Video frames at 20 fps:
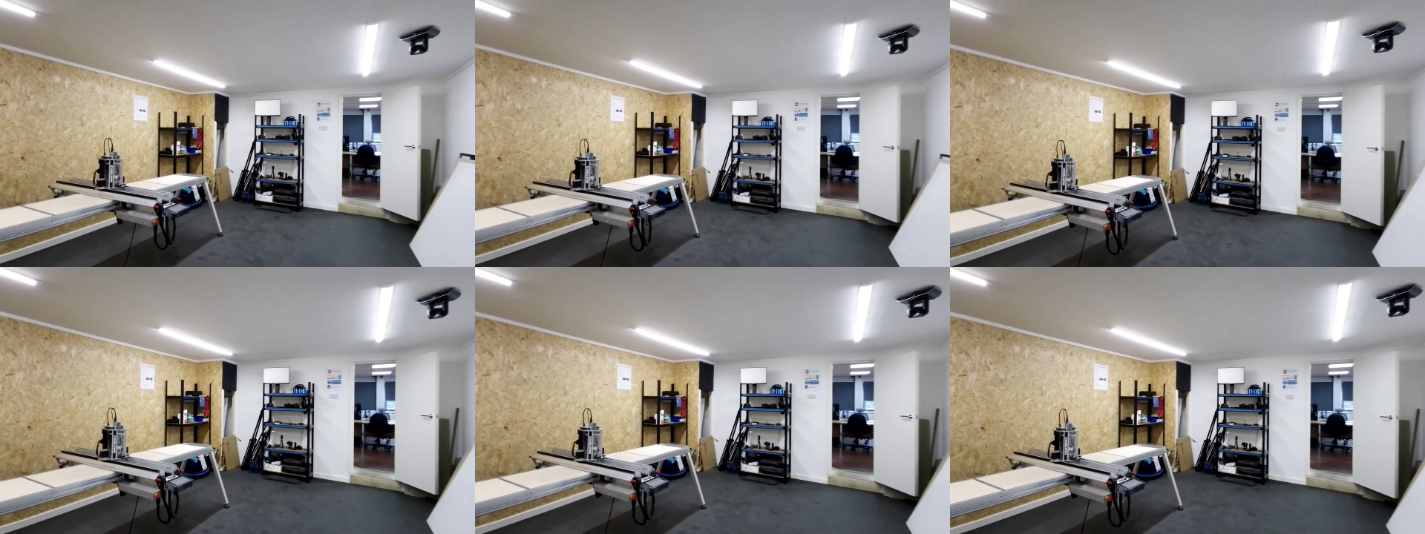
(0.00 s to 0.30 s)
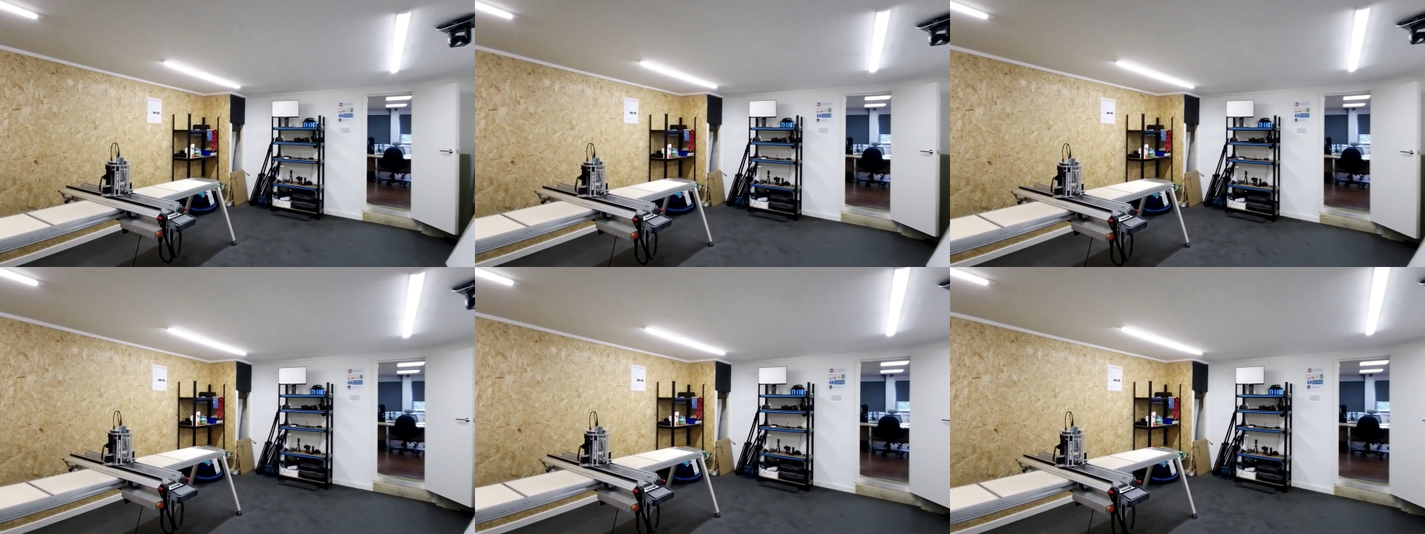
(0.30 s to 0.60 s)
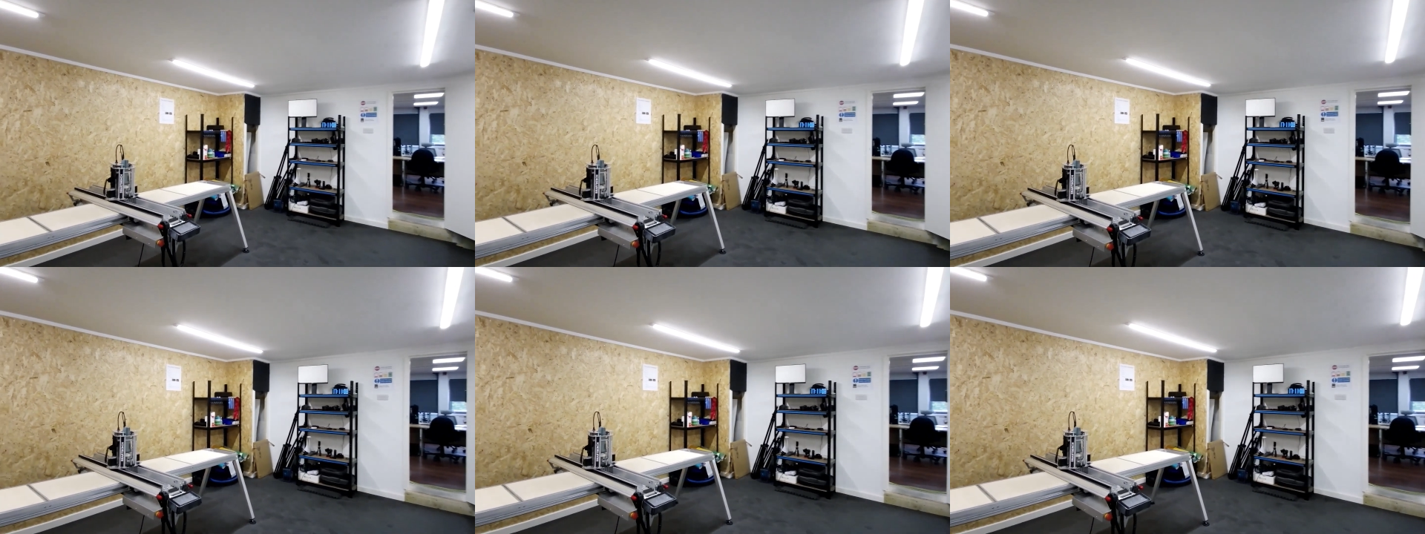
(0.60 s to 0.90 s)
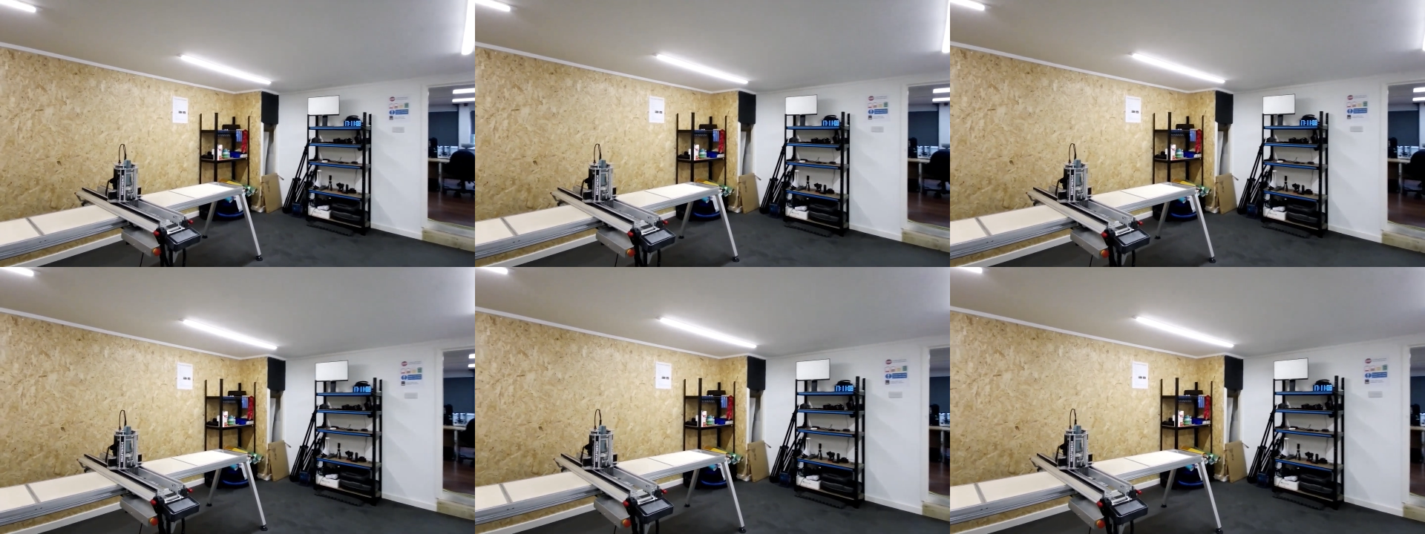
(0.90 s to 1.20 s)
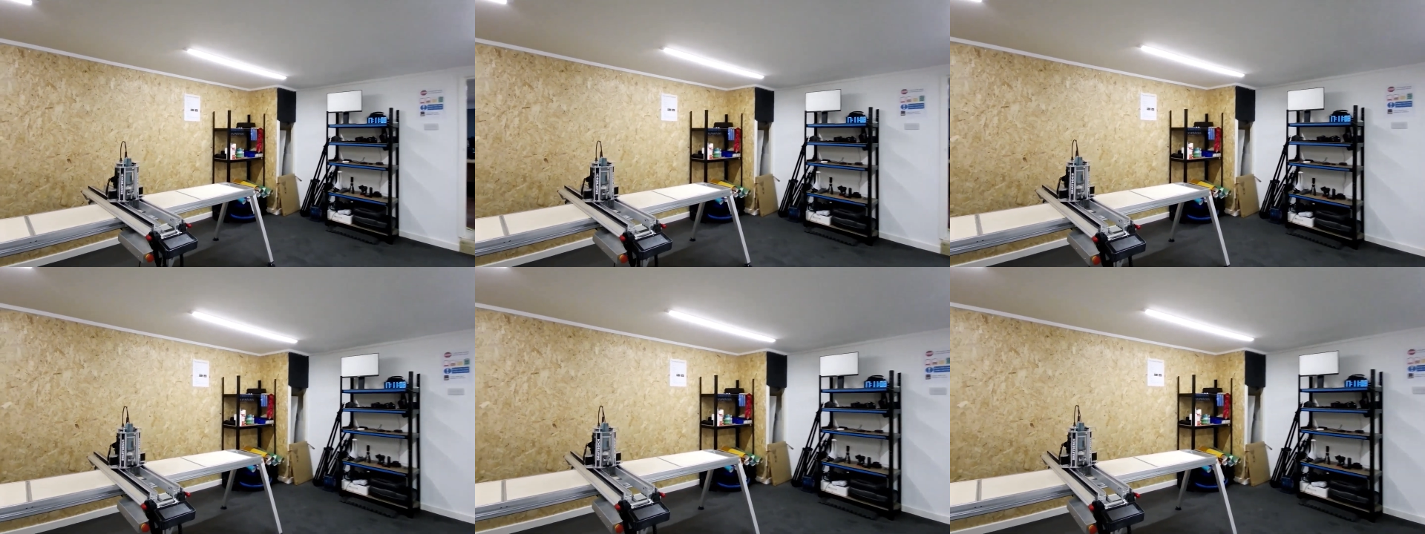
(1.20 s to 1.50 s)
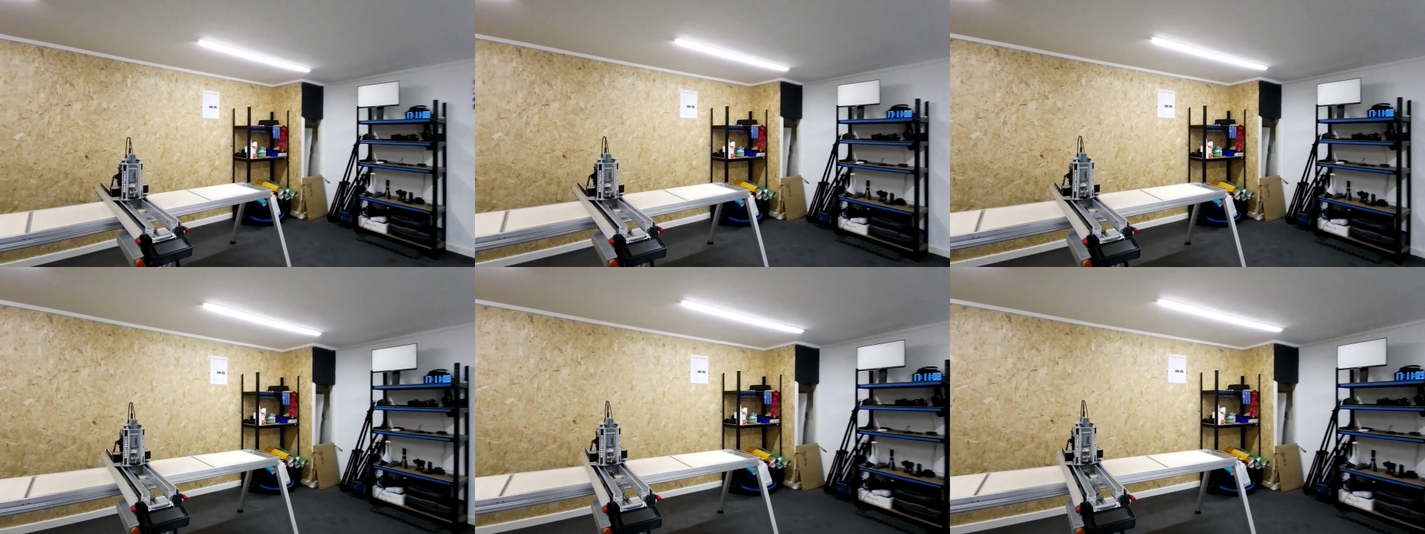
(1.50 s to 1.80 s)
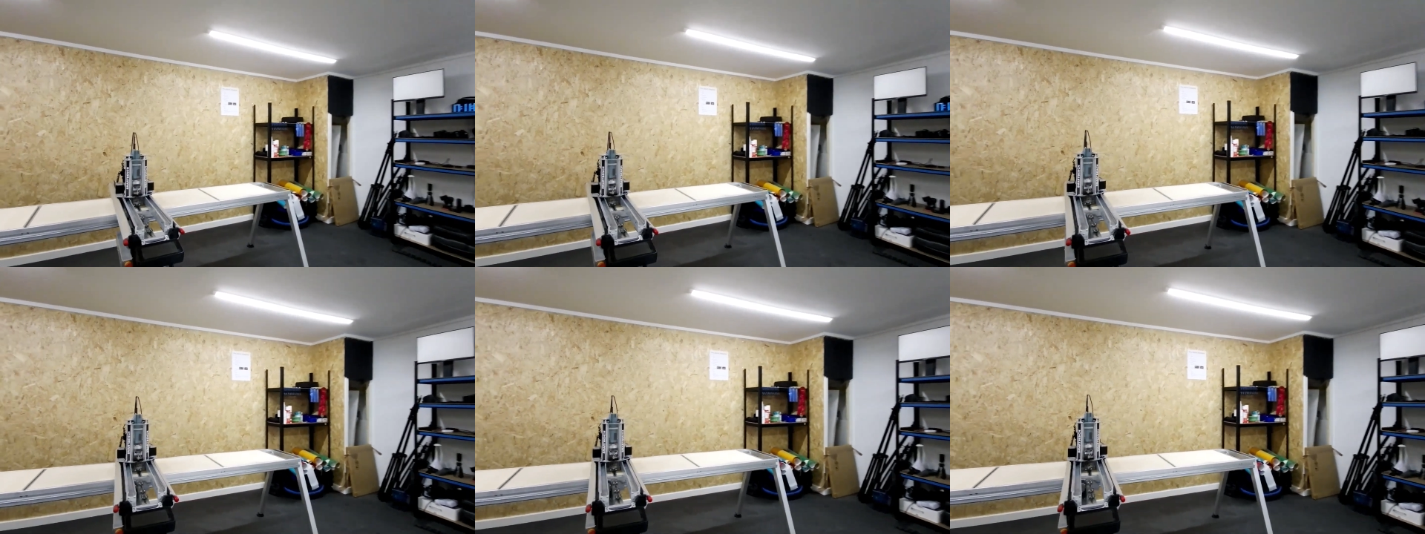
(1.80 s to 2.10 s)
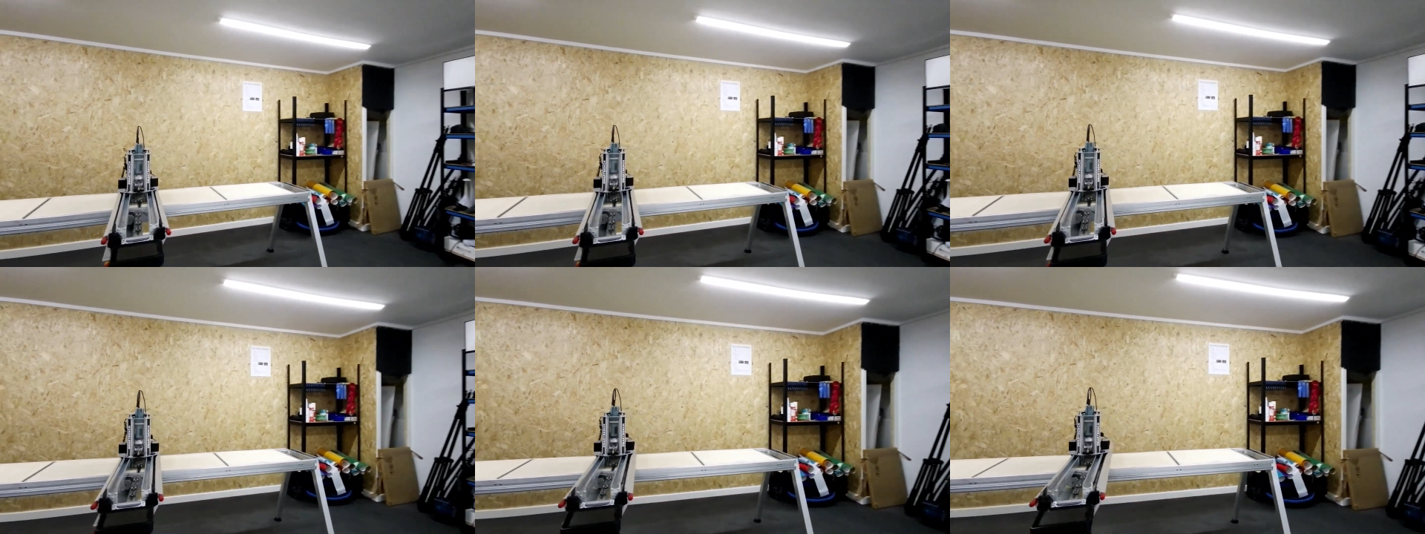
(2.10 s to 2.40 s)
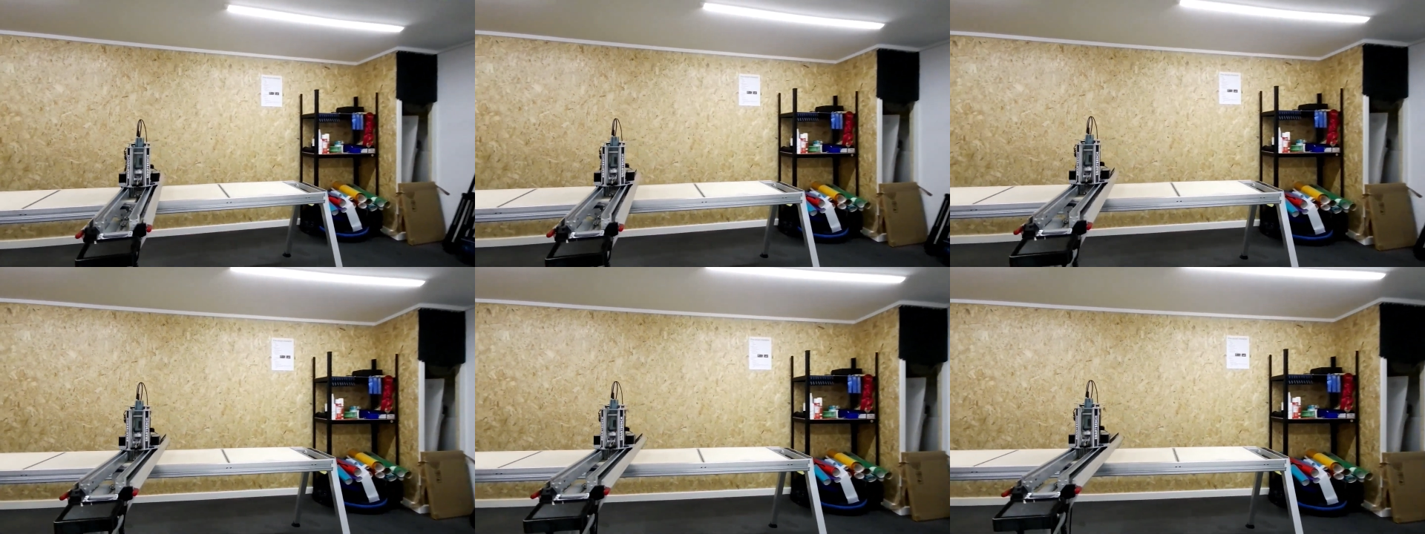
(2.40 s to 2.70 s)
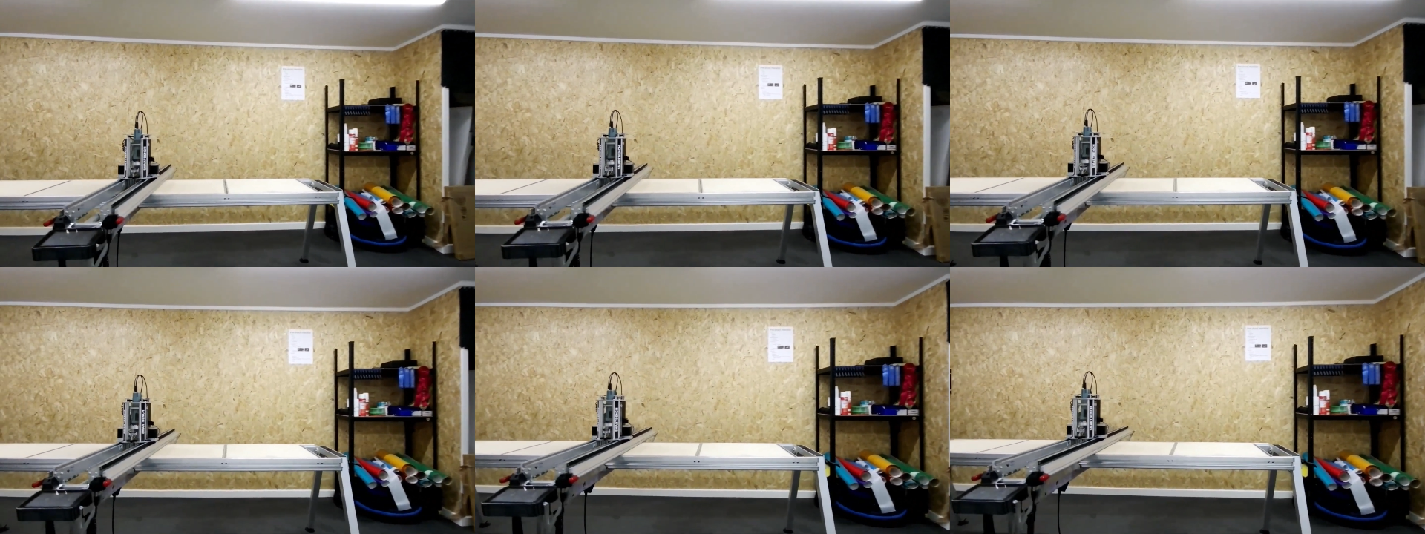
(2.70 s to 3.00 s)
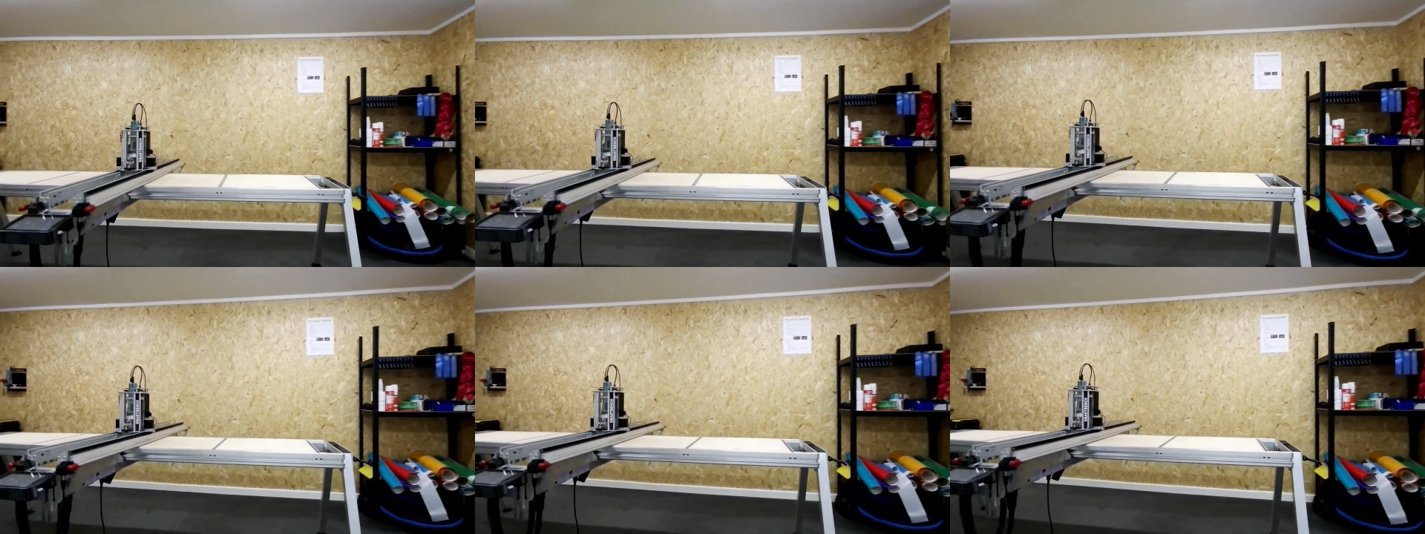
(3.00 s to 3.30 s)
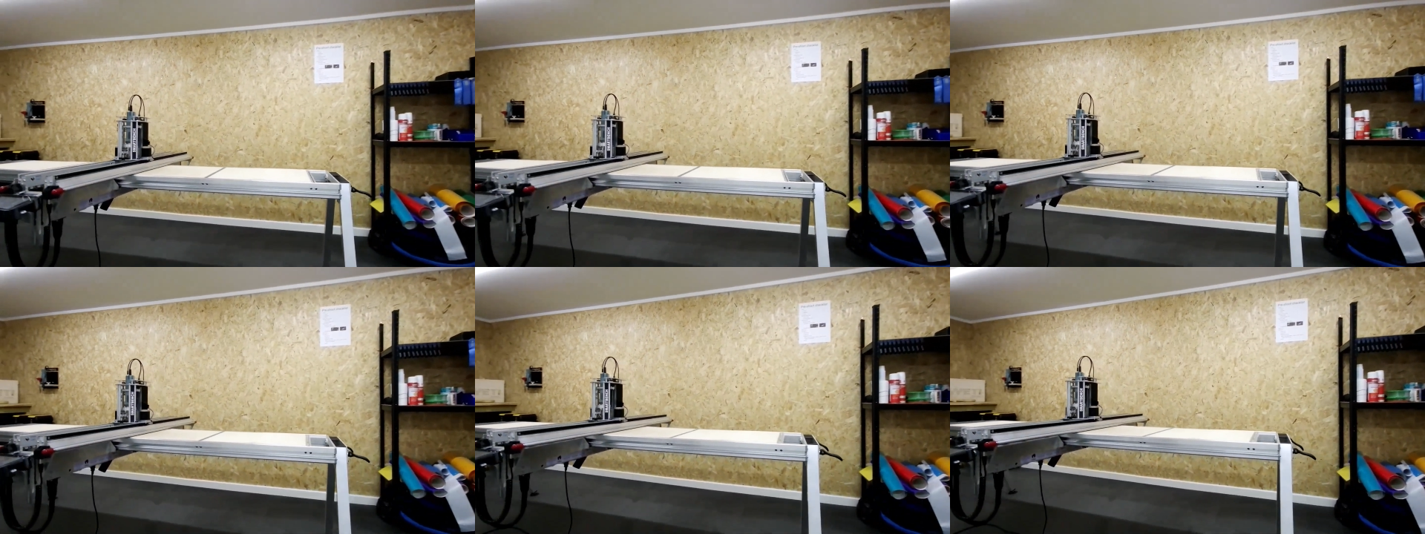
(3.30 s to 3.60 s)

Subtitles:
Nobody's mouth can be seen.